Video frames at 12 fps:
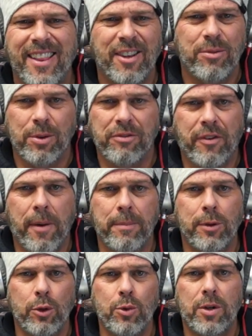This was
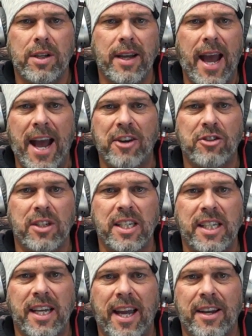from Luke,
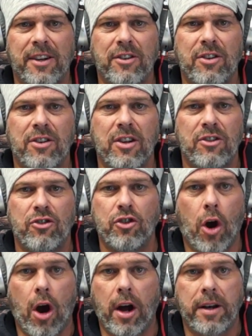Ashley, and
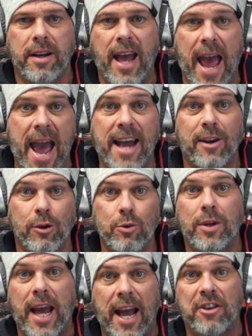John. At
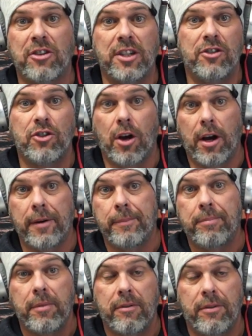Luke, Ashley, John.
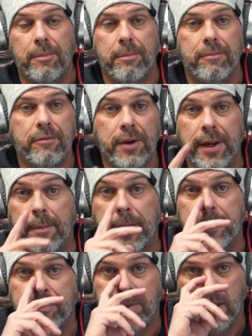Forgive
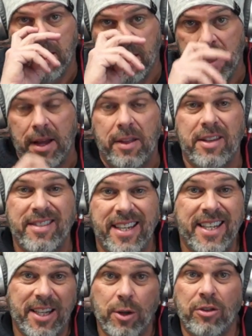me. This
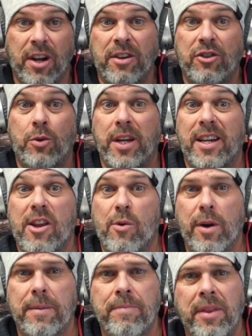idiot goes on to tweet another
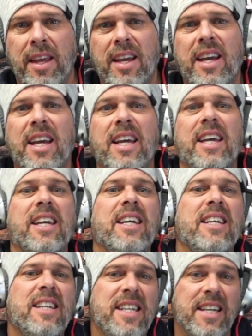one.
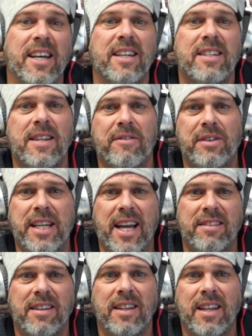India definitely
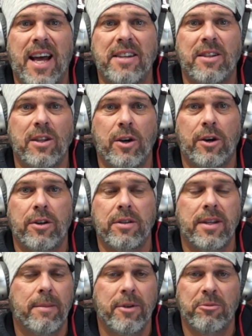has a lot to learn.
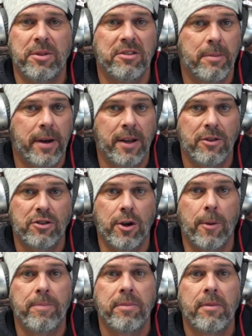That must be somebody on the
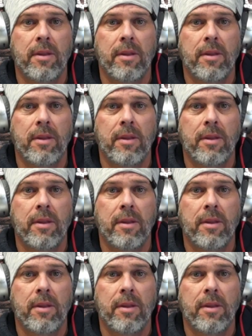show.